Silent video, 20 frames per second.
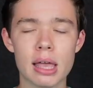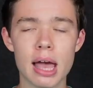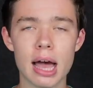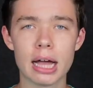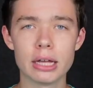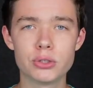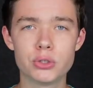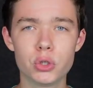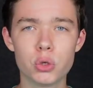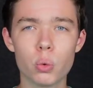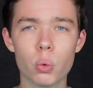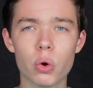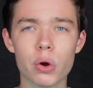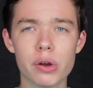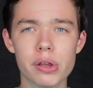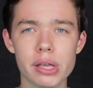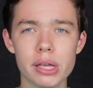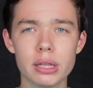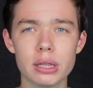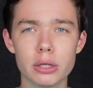I do
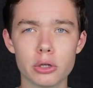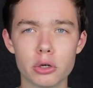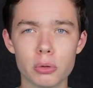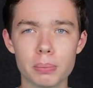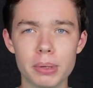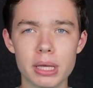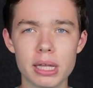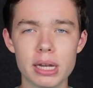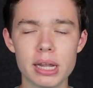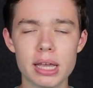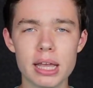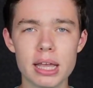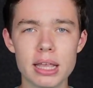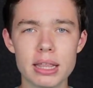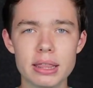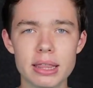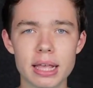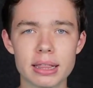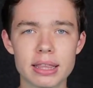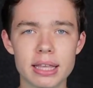worry a little bit
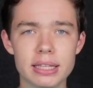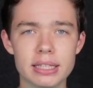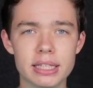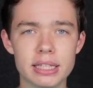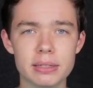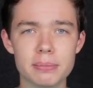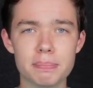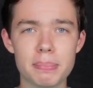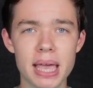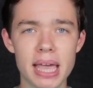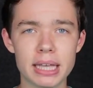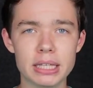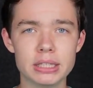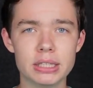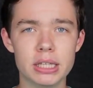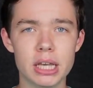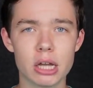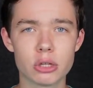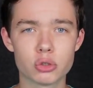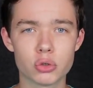that they didn't pay
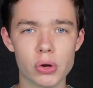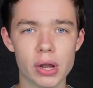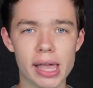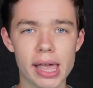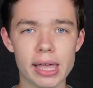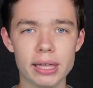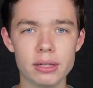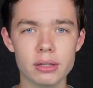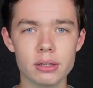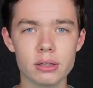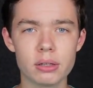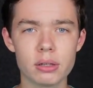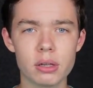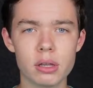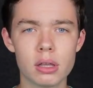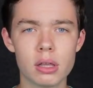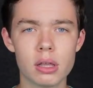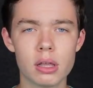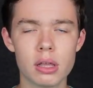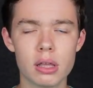DeAndre Ayton.
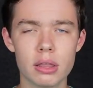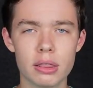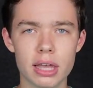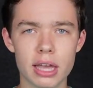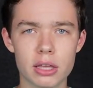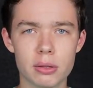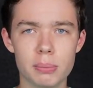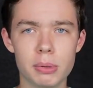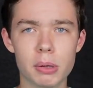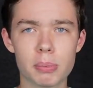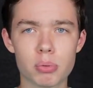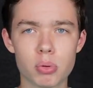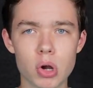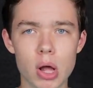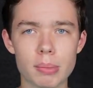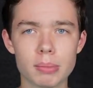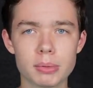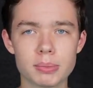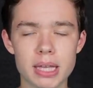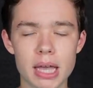That could be a
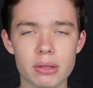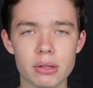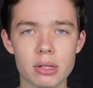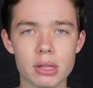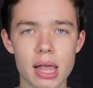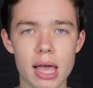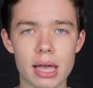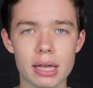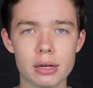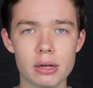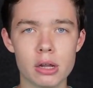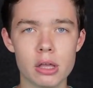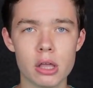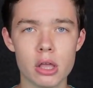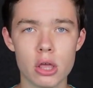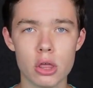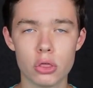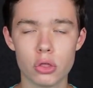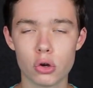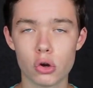problem down the line.
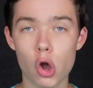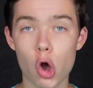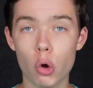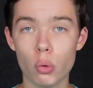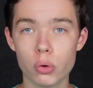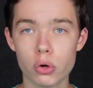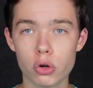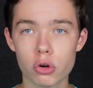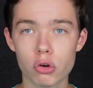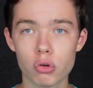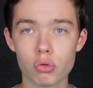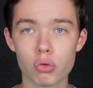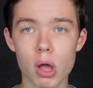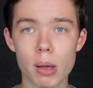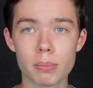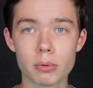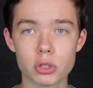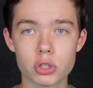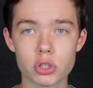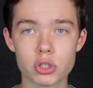Their owner,
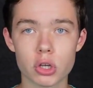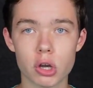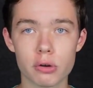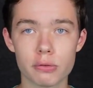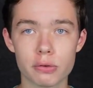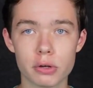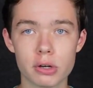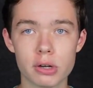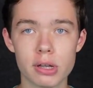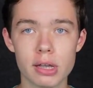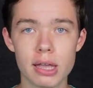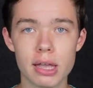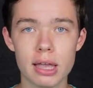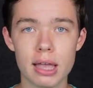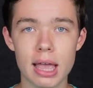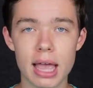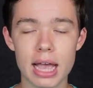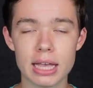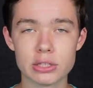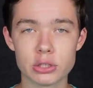Robert Sarver,
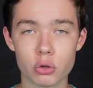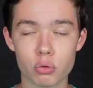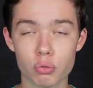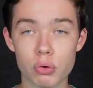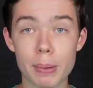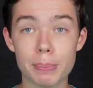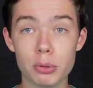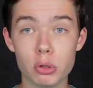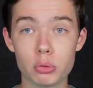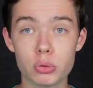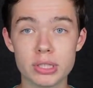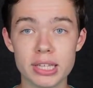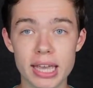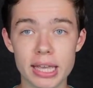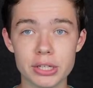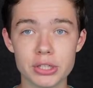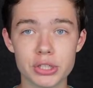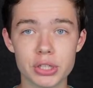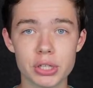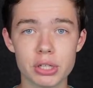has a
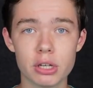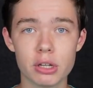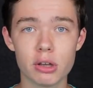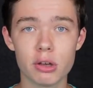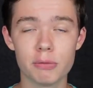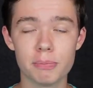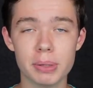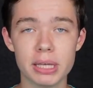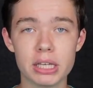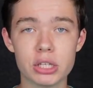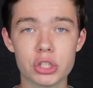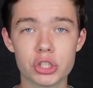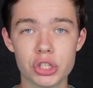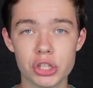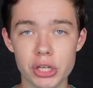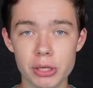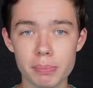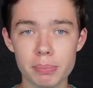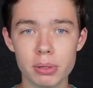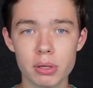reputation of being
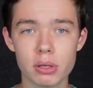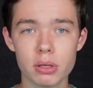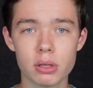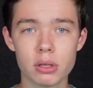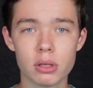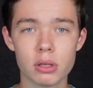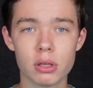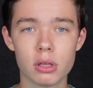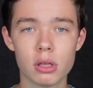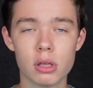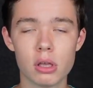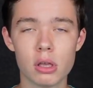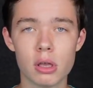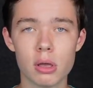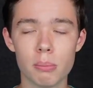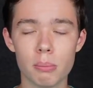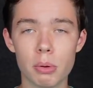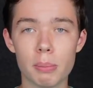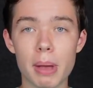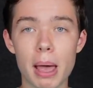cheap.
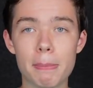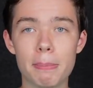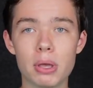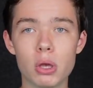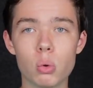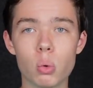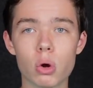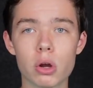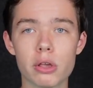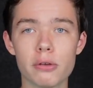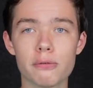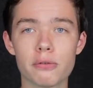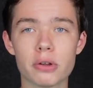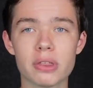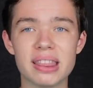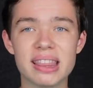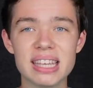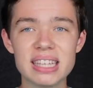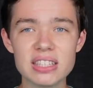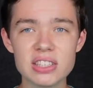But my big worry for
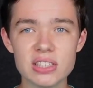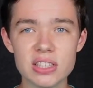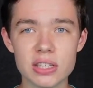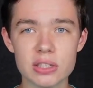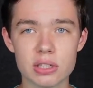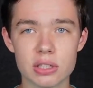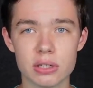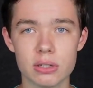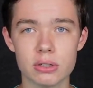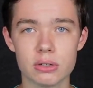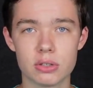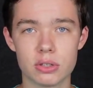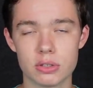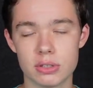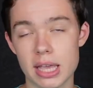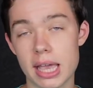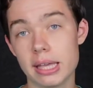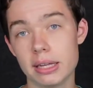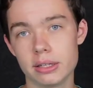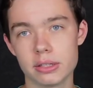this season,
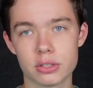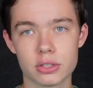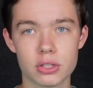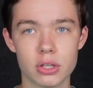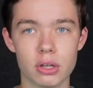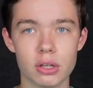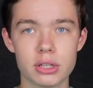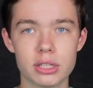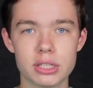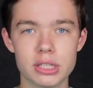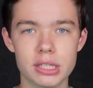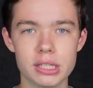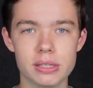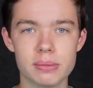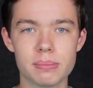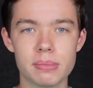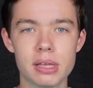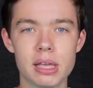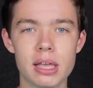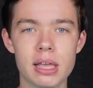since Ayton is still on the
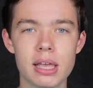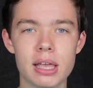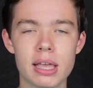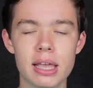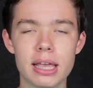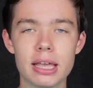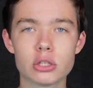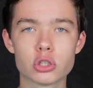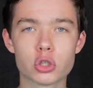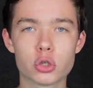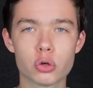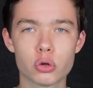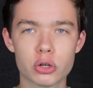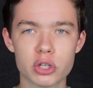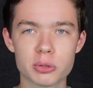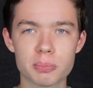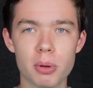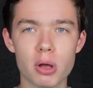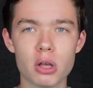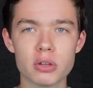team, is
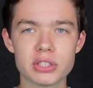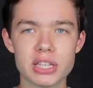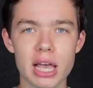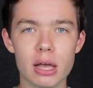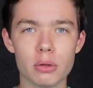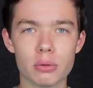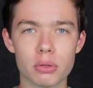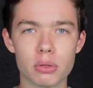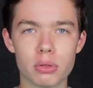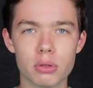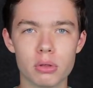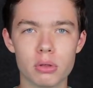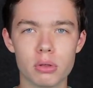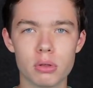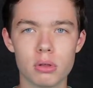Chris Paul's health.